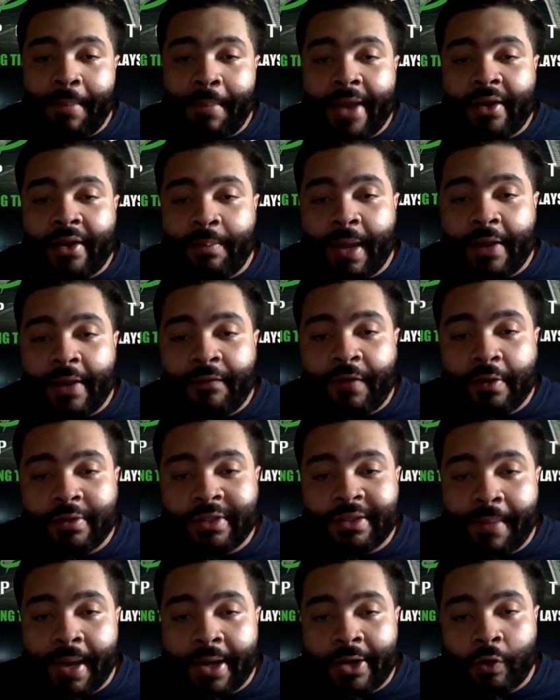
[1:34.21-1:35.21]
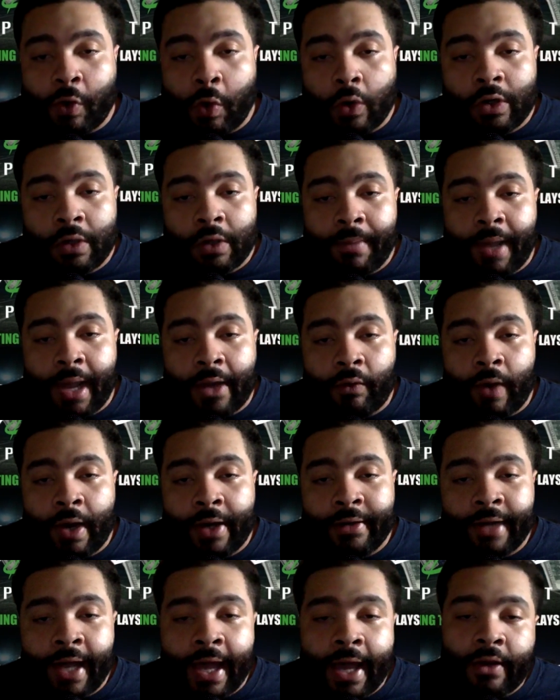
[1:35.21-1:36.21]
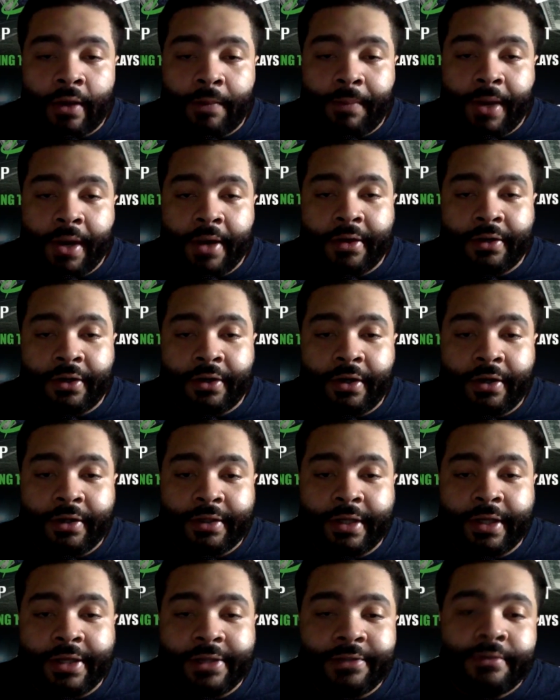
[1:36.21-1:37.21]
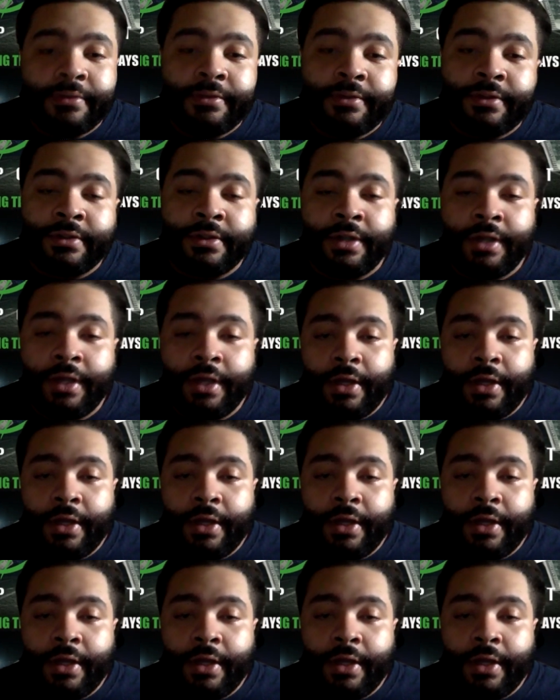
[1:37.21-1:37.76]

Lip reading: Baker Mayfield is the better quarterback right now compared to Kirk Cousins.